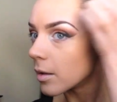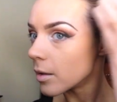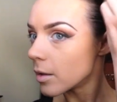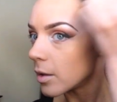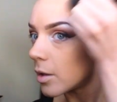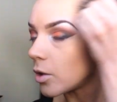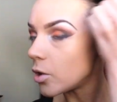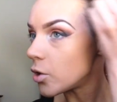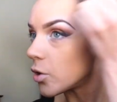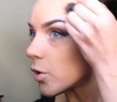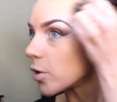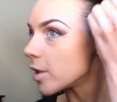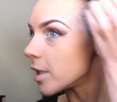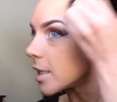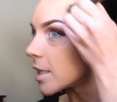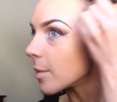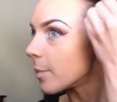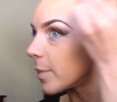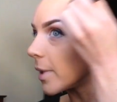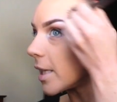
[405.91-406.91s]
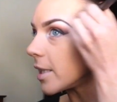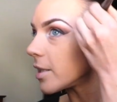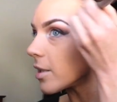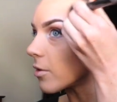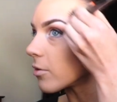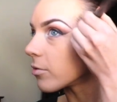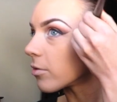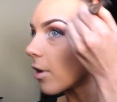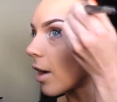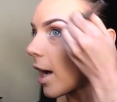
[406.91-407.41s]
You do need to blend
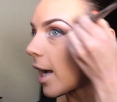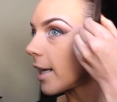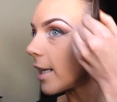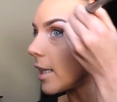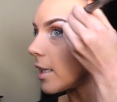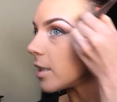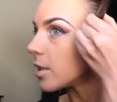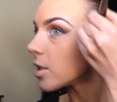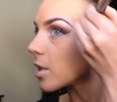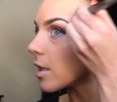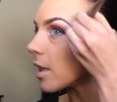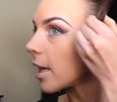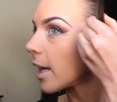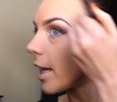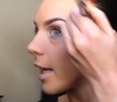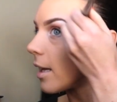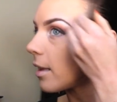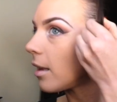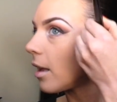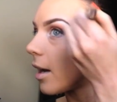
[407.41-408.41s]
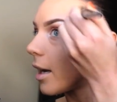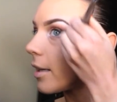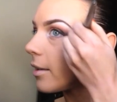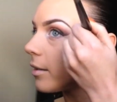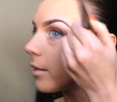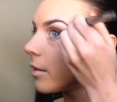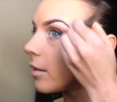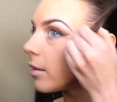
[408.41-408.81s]
it right into the hairline.